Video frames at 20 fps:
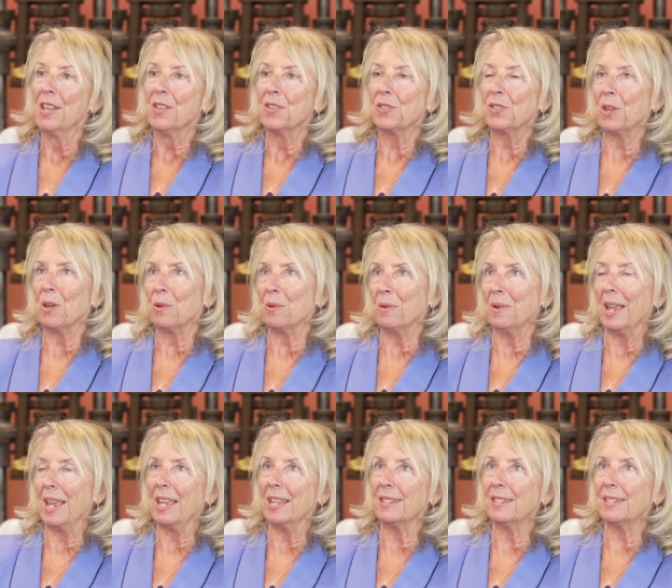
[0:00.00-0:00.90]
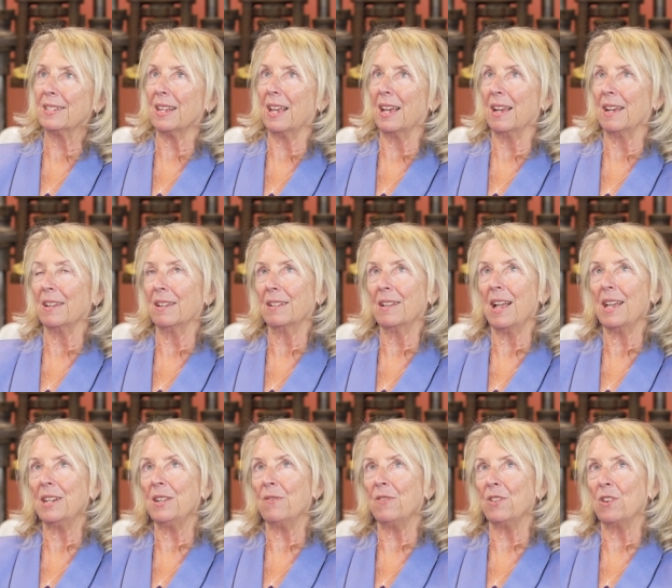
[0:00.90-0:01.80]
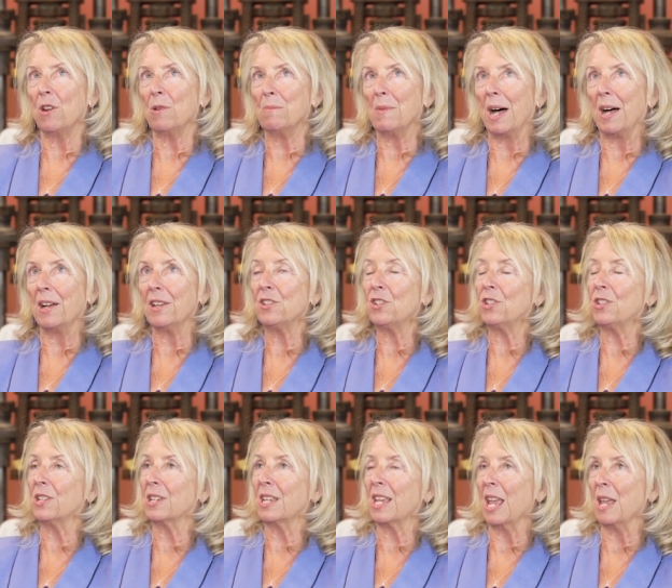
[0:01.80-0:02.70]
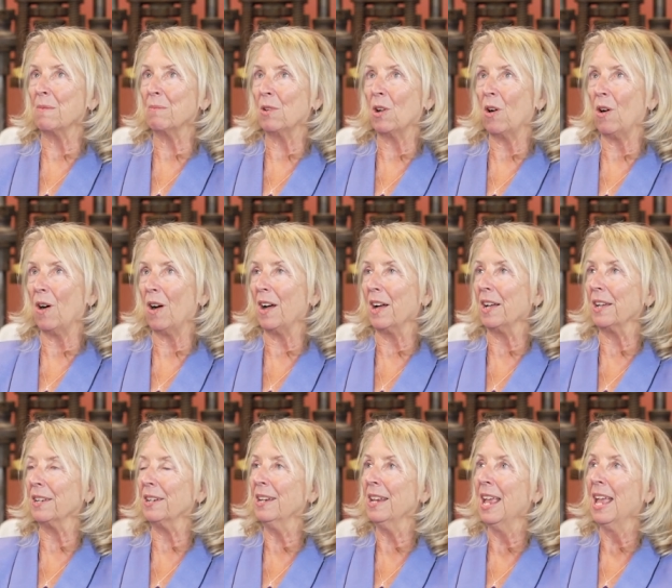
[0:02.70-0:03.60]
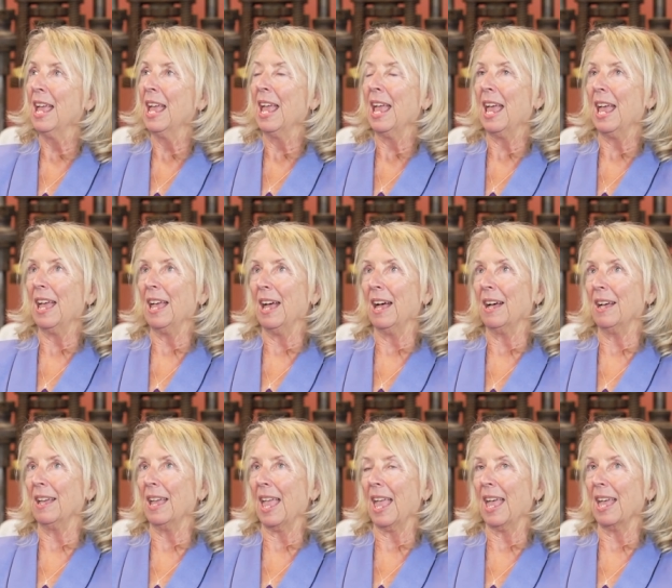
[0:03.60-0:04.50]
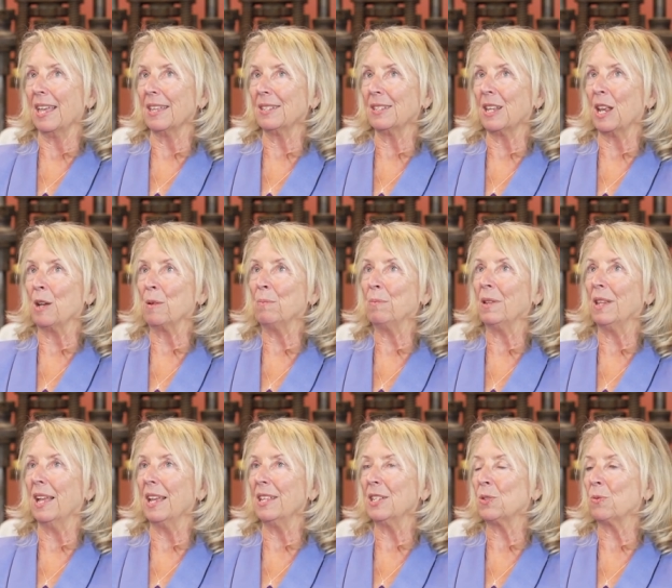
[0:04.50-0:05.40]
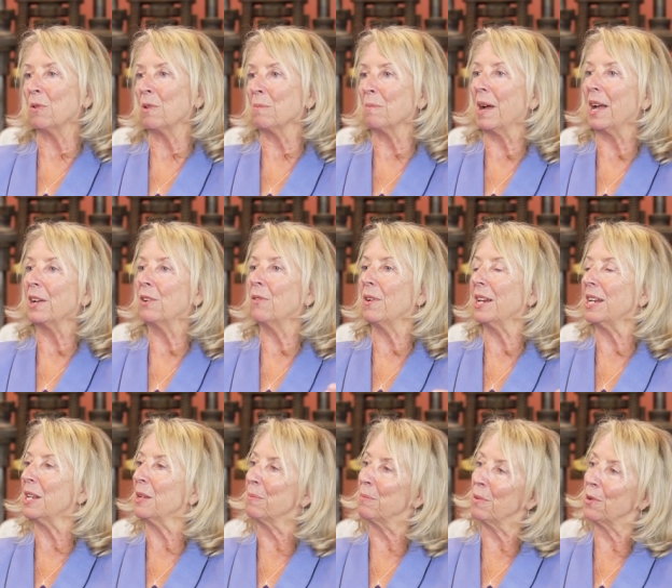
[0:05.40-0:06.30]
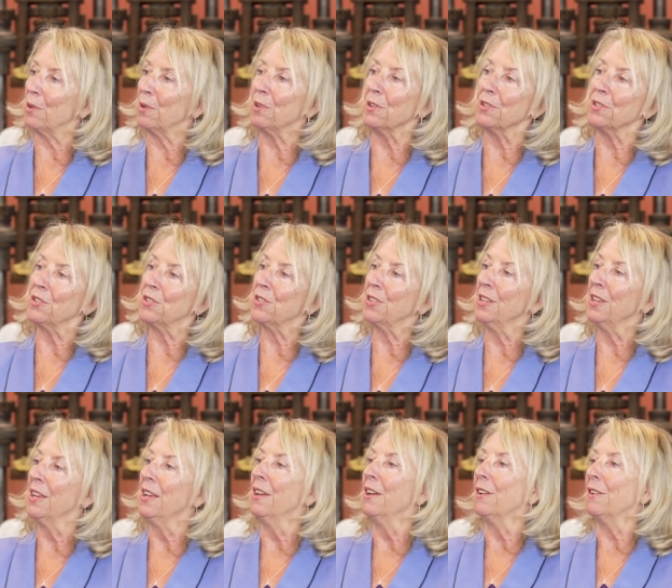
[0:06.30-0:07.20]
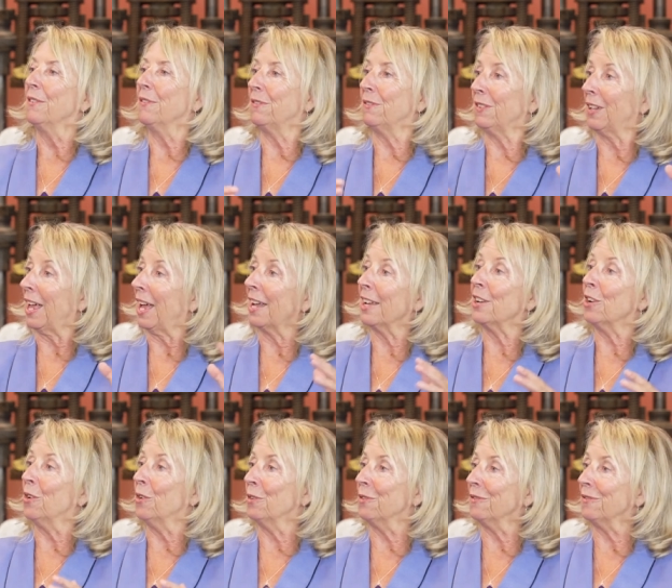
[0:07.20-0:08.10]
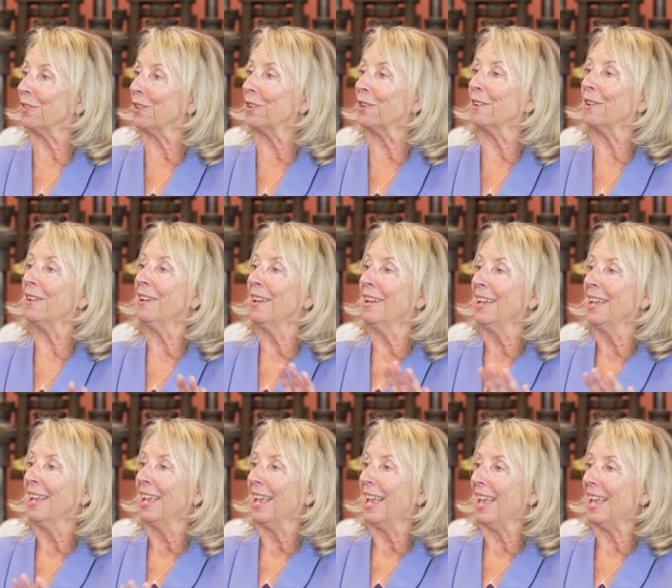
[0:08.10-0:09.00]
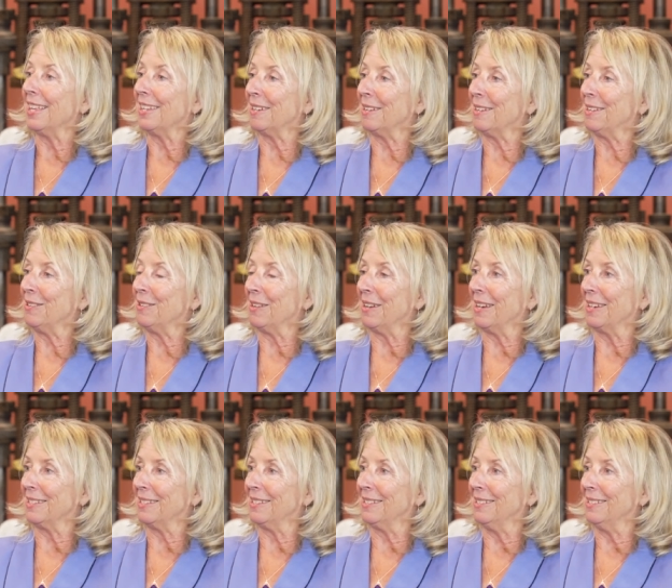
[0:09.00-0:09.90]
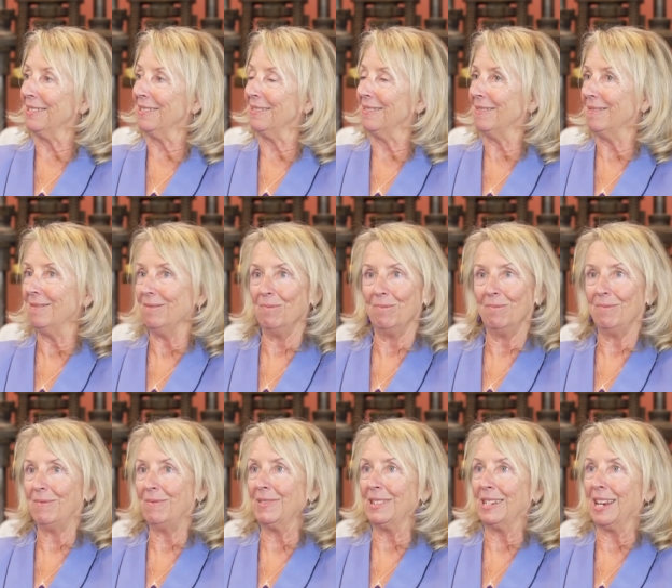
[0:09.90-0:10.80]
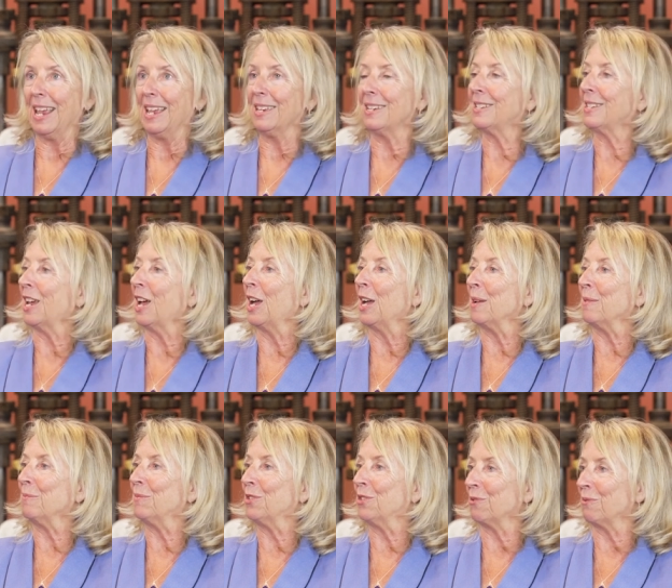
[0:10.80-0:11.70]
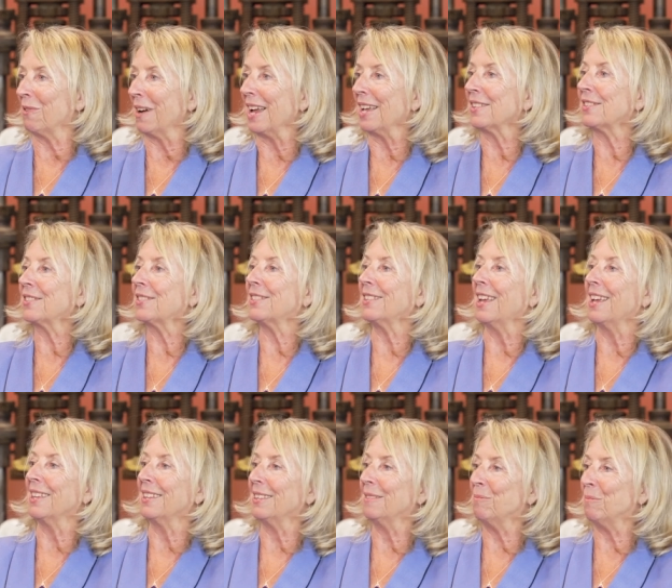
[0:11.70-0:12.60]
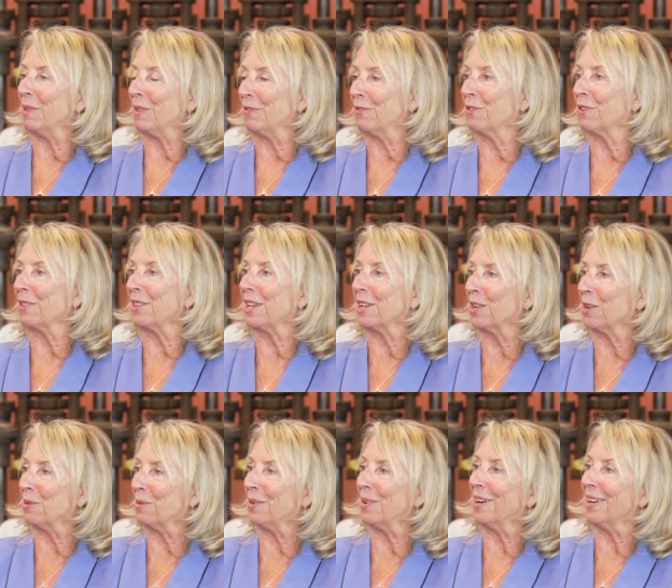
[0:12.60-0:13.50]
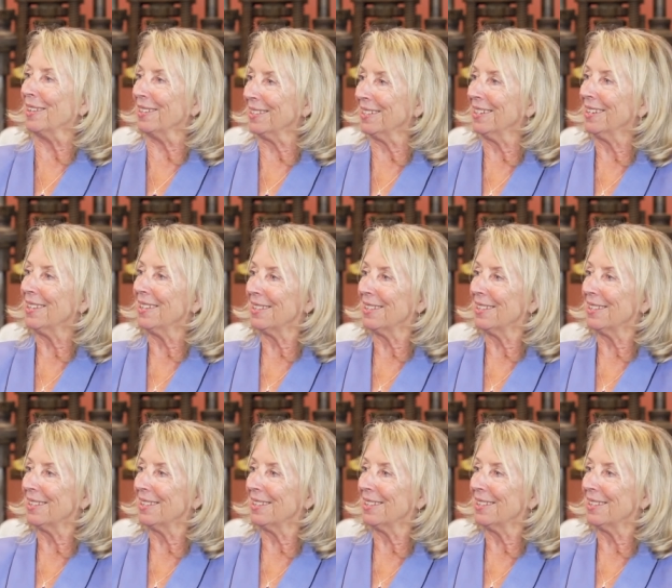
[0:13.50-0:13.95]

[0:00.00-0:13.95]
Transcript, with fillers: So it's uh, kind of an homage to Cape Cod uh, as a place where migrating birds fly over and take time to rest and before they go. Right,